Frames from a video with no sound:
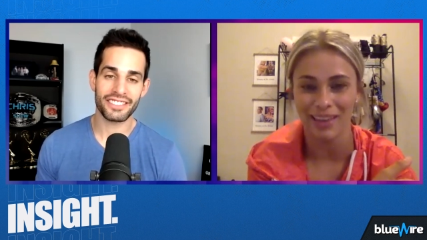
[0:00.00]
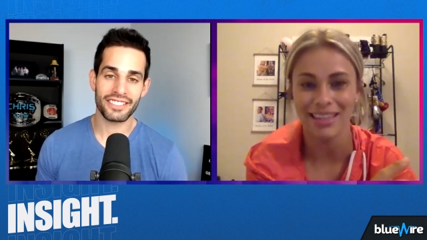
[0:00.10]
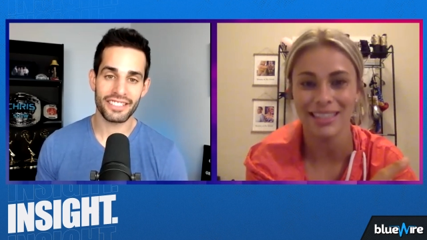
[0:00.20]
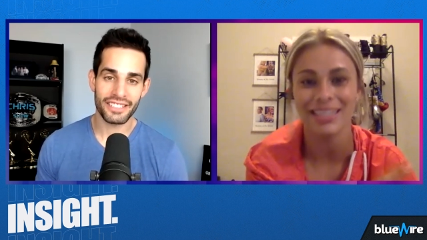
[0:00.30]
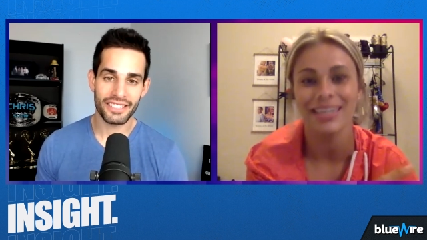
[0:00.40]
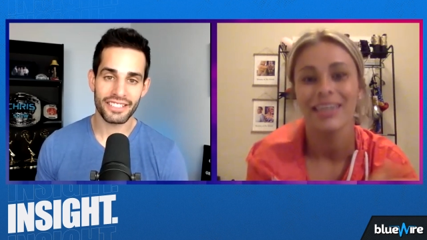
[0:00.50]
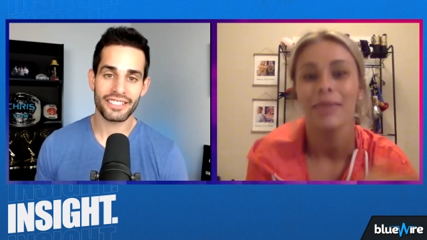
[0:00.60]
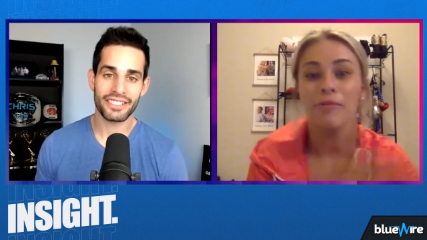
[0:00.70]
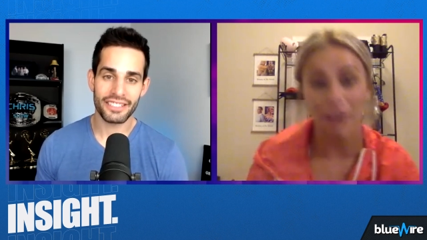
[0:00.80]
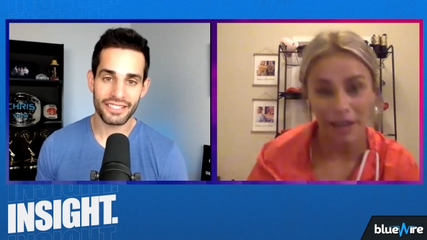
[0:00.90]
Speaker 1: He
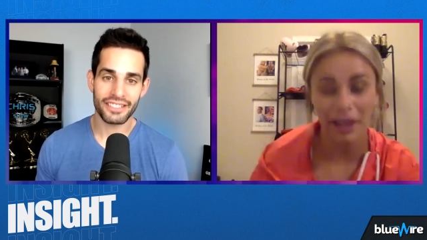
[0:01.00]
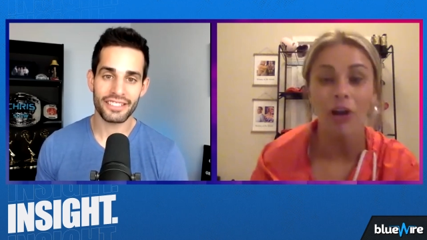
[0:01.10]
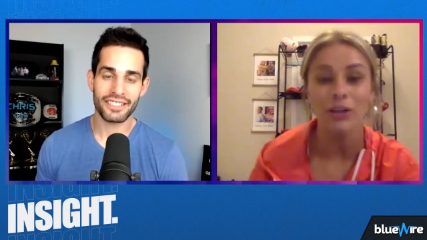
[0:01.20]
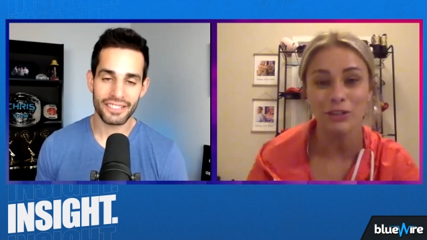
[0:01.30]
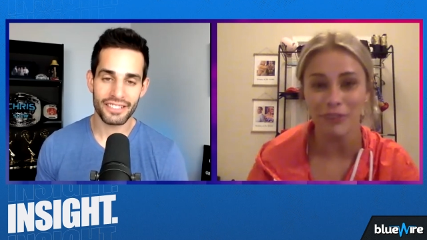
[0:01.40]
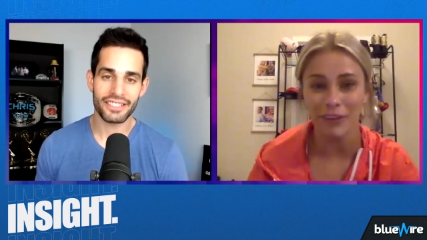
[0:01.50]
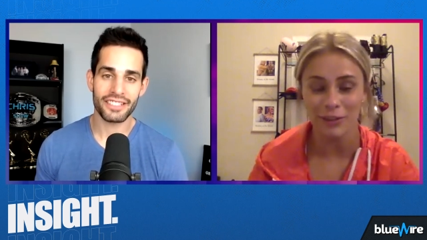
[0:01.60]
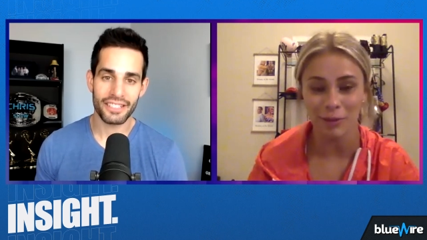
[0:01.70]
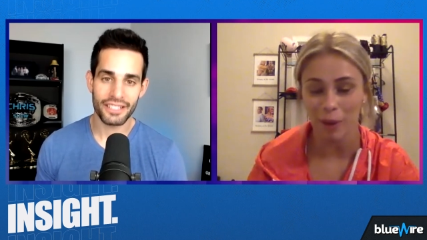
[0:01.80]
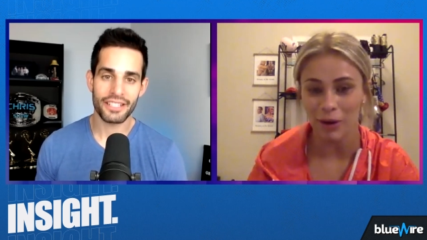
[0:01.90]
also fights
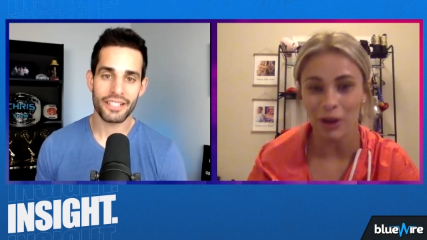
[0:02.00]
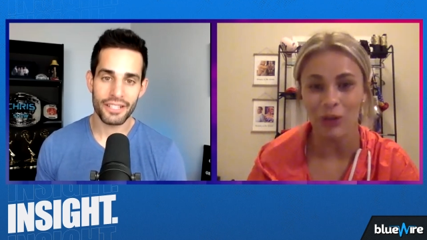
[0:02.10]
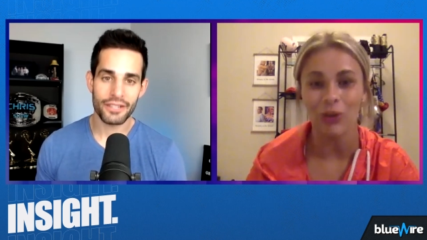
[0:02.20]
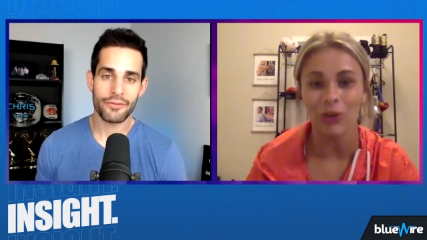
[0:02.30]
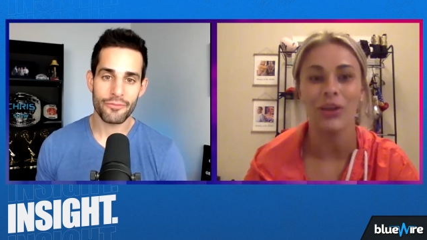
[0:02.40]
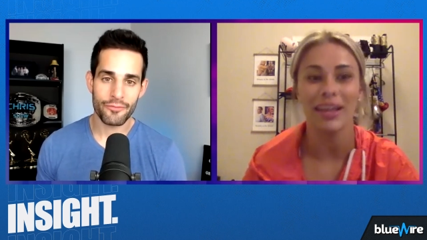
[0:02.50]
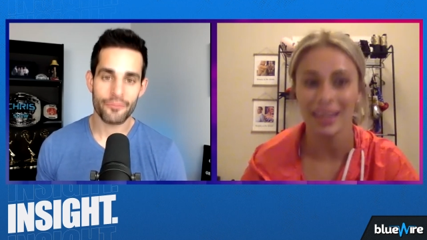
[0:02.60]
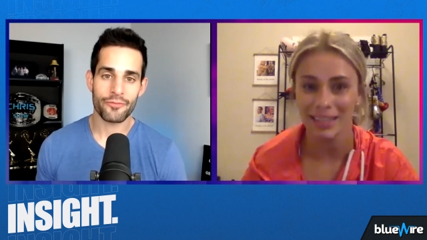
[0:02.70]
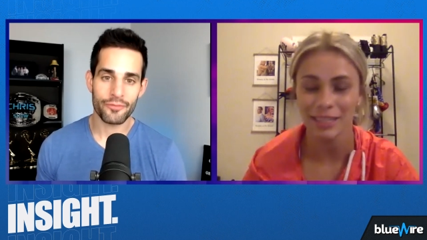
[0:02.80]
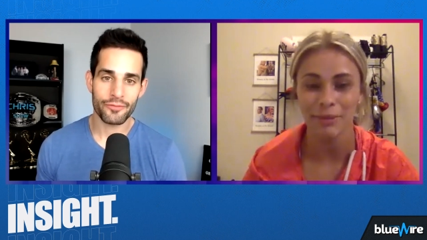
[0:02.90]
for bare knuckle,
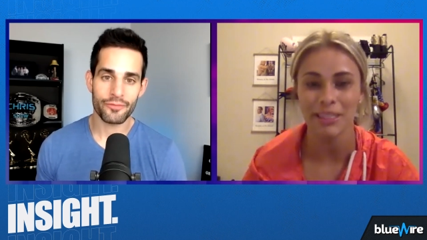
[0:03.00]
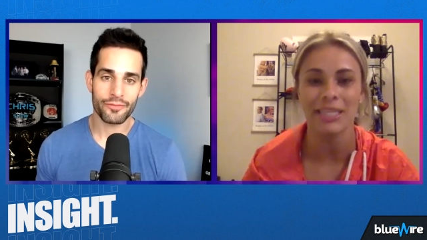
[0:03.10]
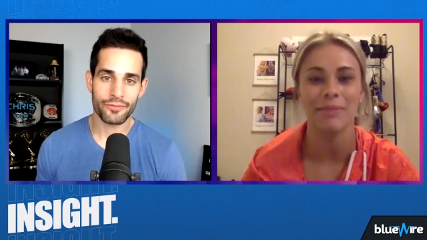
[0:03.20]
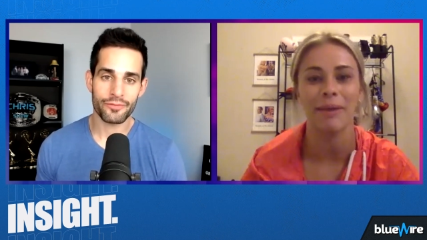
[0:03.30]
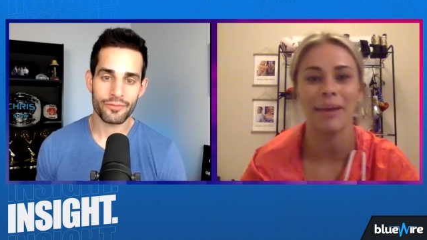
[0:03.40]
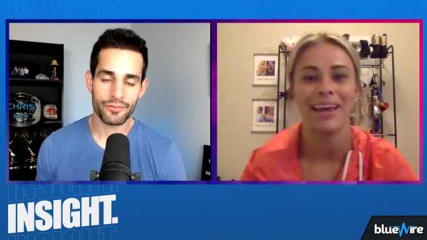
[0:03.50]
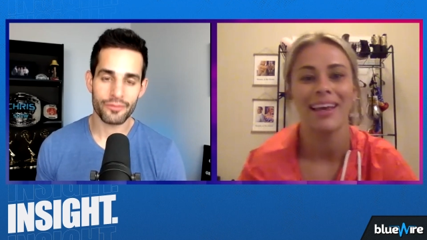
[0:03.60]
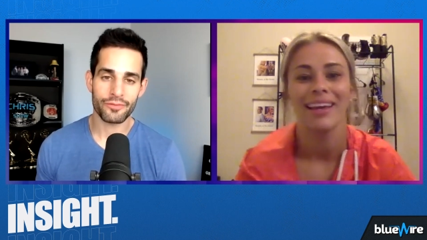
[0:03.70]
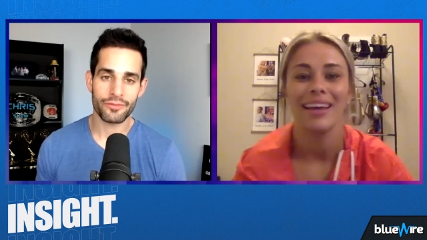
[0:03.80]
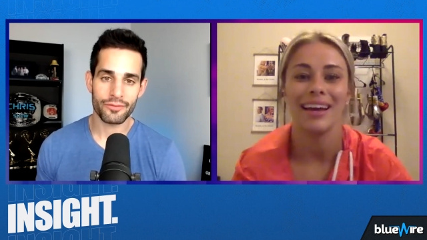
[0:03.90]
and he's my teammate
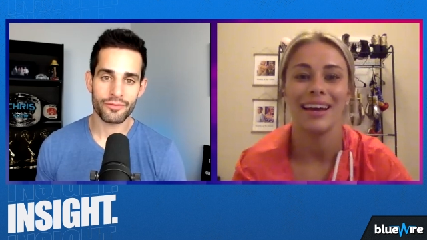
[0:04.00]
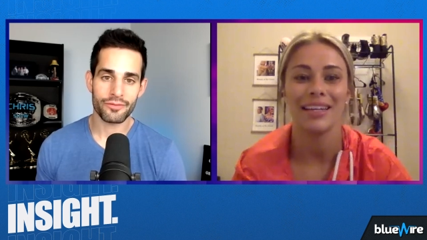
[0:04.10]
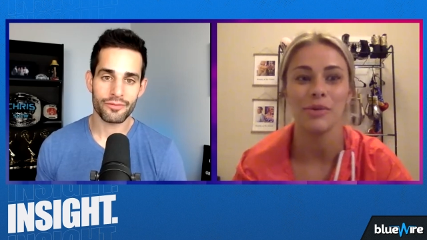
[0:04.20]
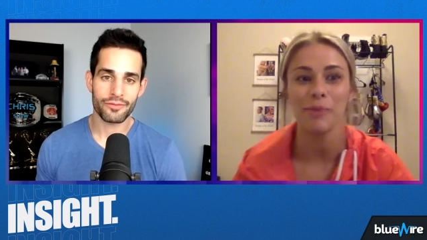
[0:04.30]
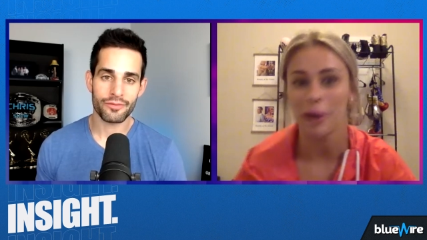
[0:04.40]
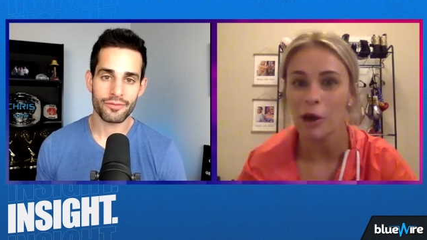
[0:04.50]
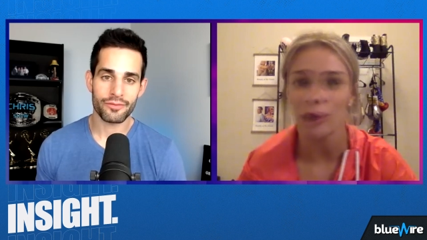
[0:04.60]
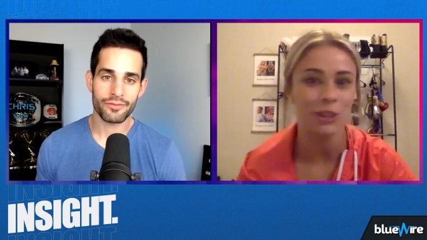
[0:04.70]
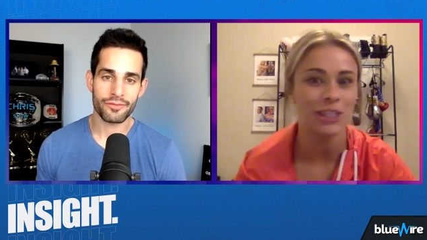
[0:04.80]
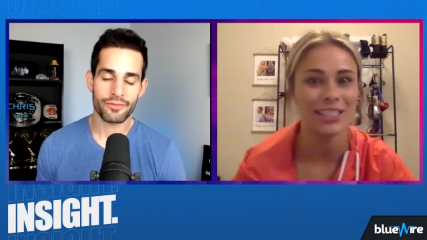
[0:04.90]
and one of my
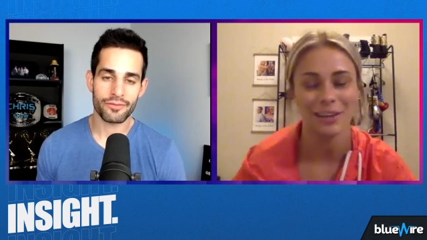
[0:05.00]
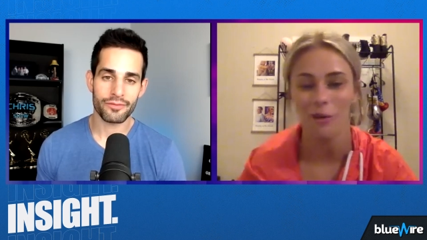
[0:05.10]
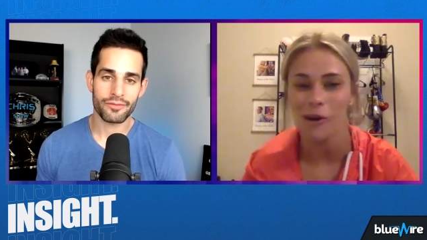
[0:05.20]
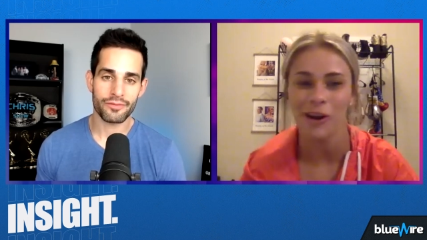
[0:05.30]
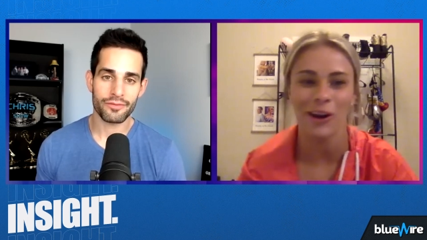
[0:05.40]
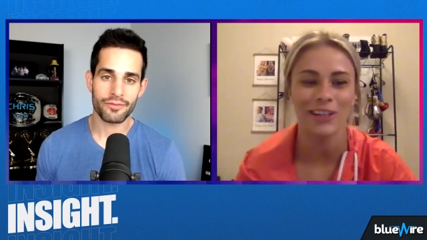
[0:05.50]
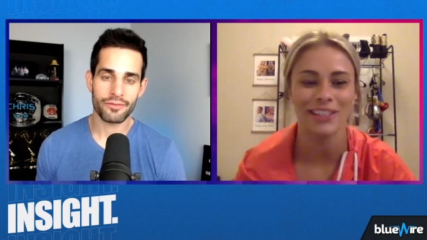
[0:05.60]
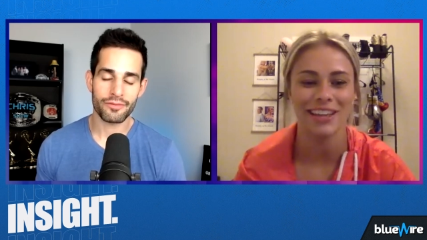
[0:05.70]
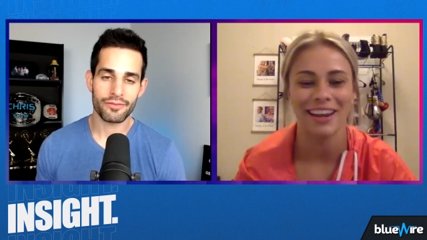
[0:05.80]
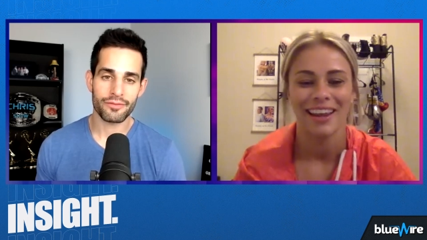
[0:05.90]
coaches and
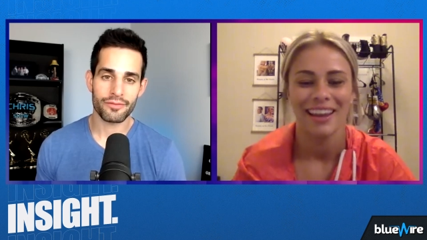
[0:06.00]
corners. And,